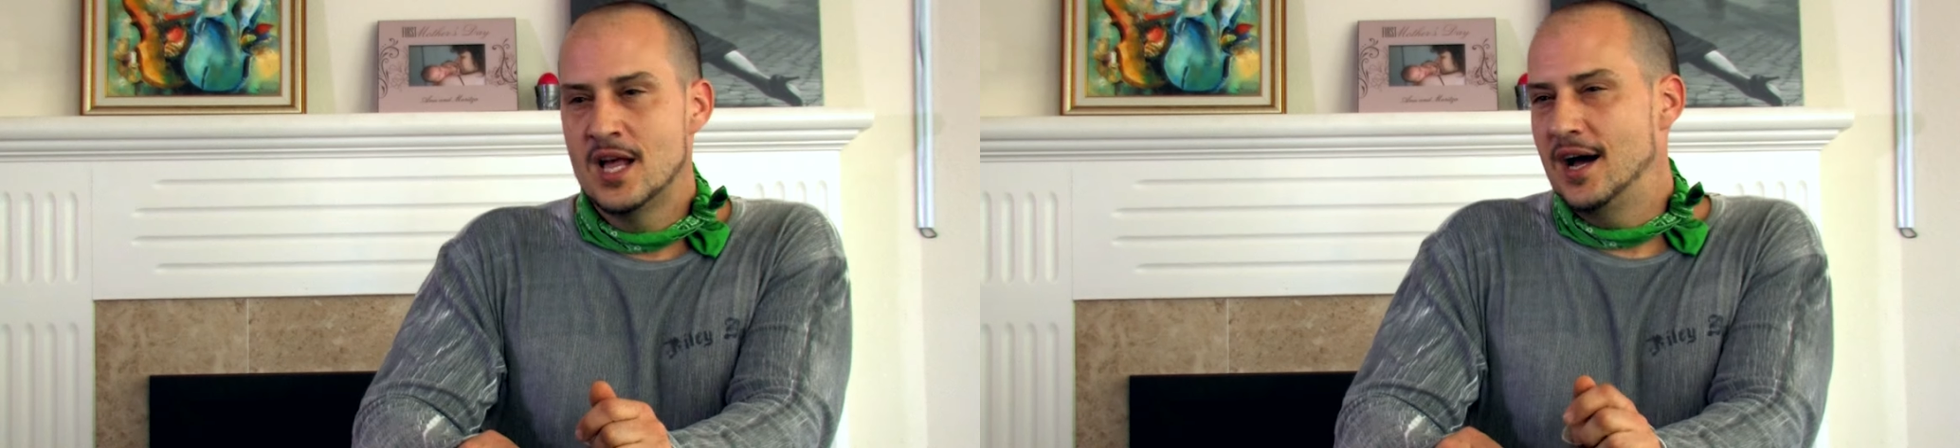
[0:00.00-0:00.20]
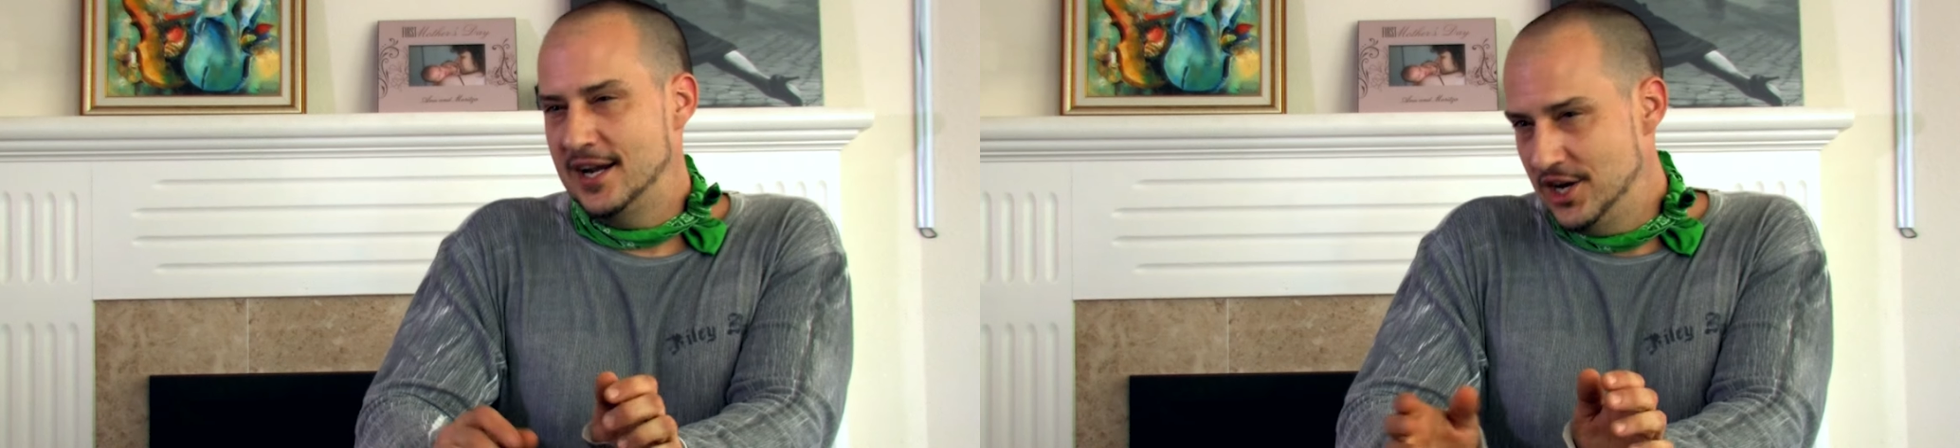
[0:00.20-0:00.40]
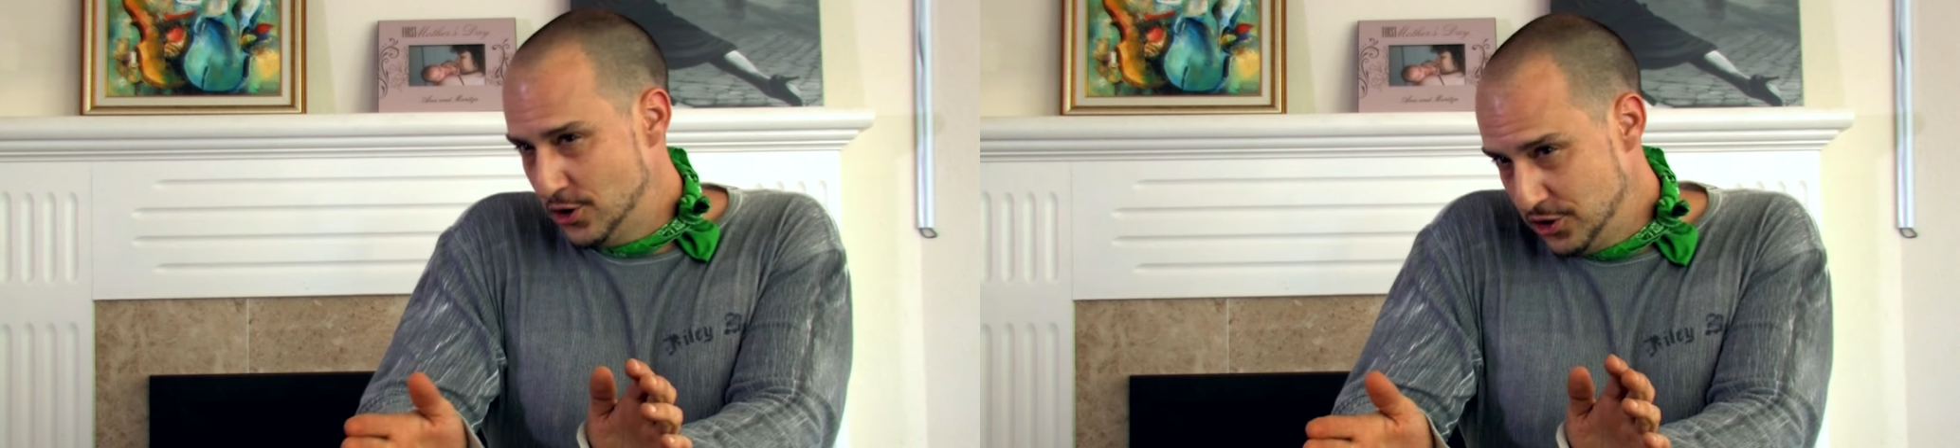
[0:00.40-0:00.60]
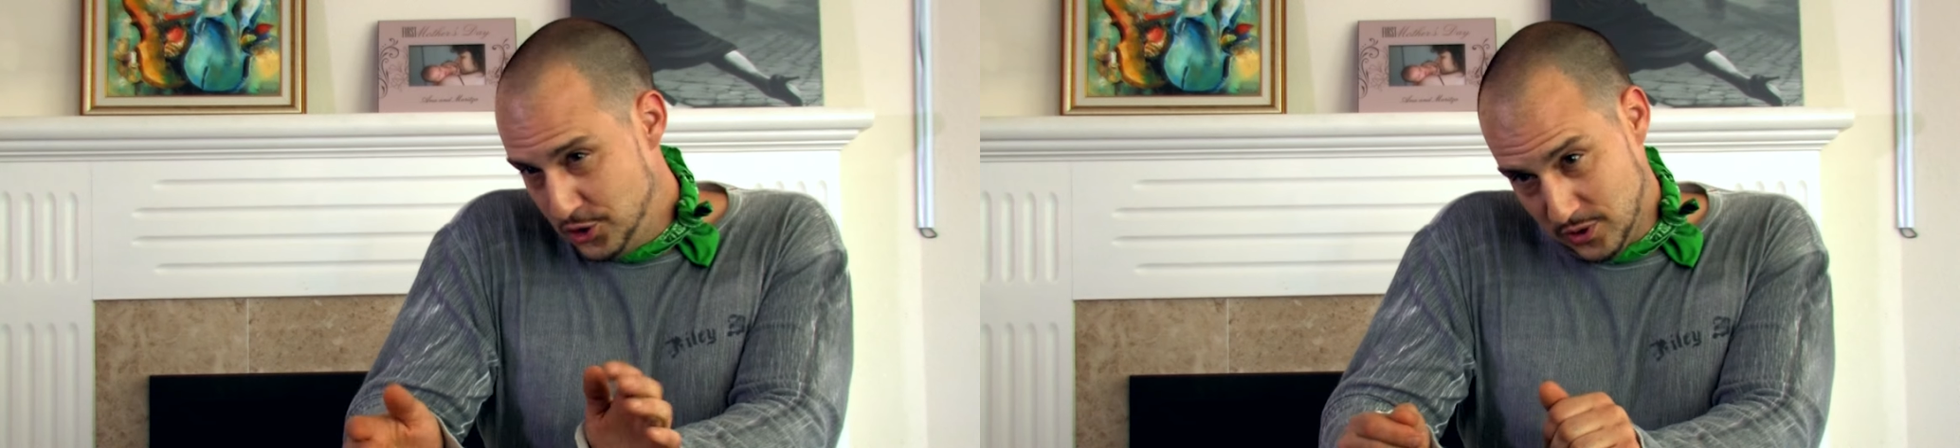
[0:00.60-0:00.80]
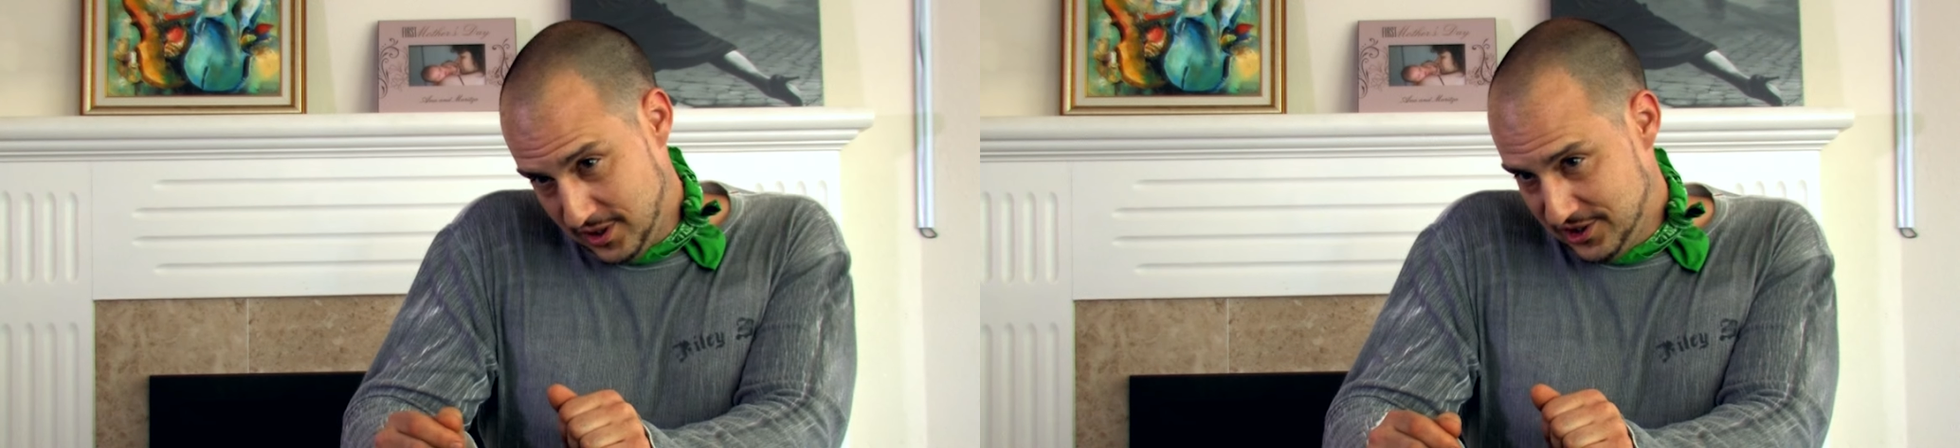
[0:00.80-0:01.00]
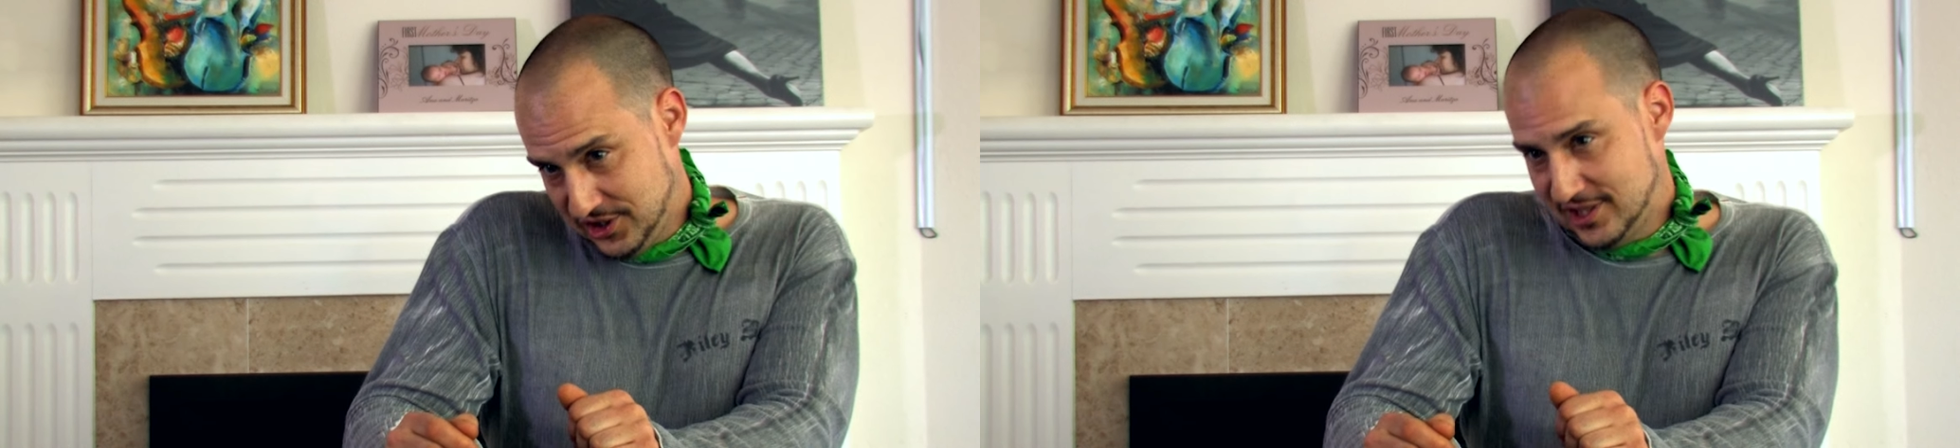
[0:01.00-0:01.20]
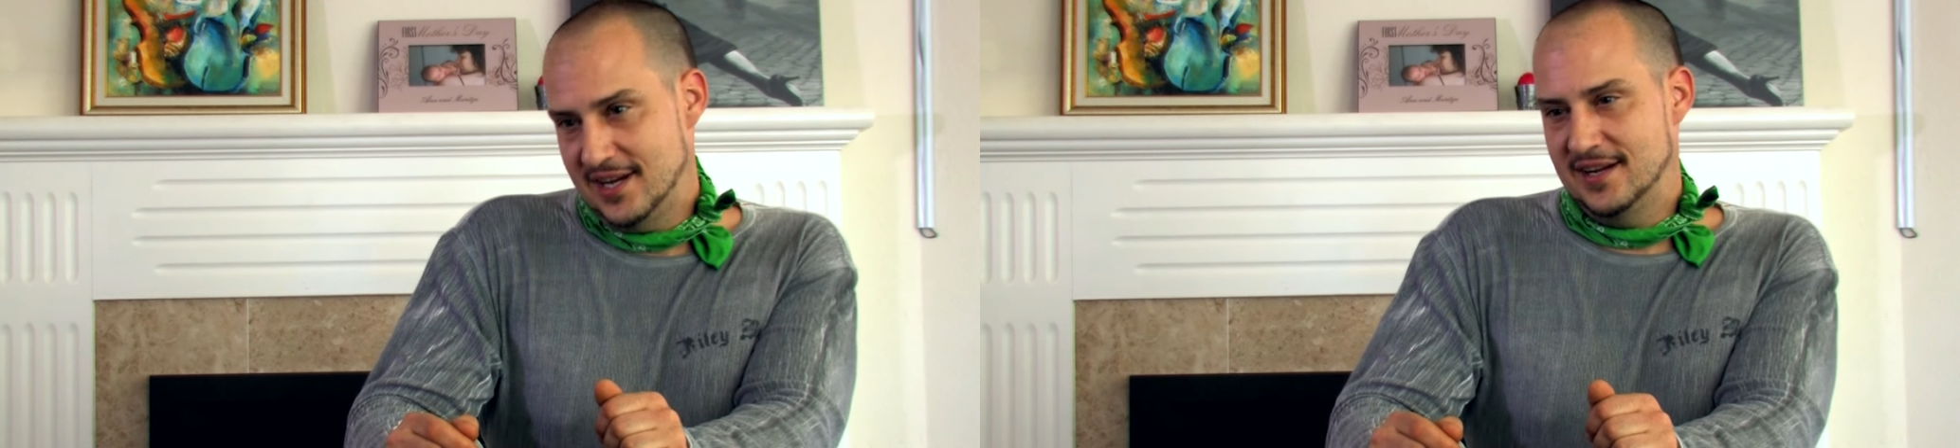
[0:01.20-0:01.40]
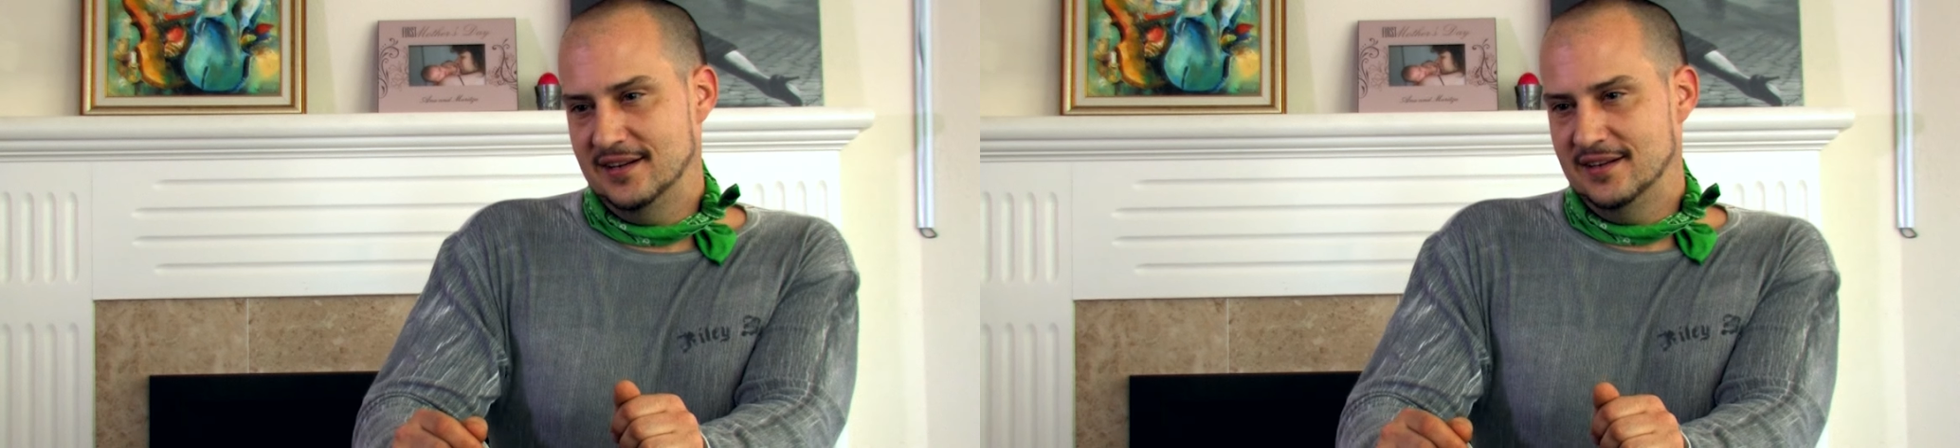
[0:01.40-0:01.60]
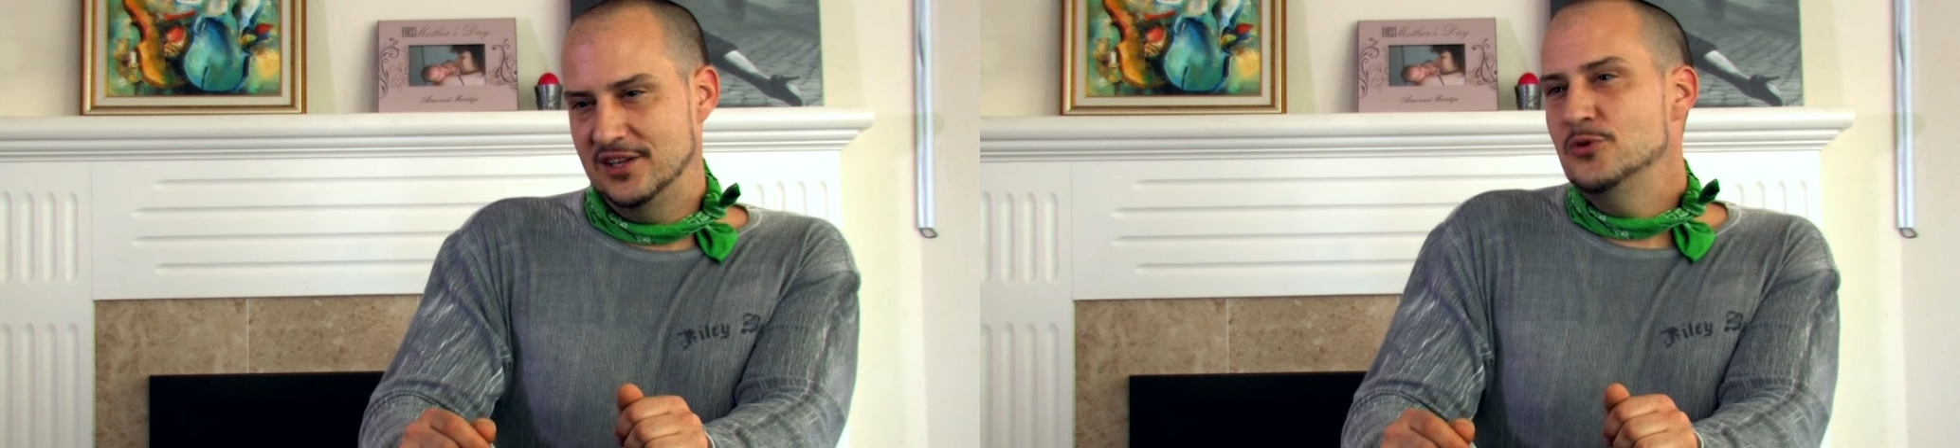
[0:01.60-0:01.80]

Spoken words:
I know you understand.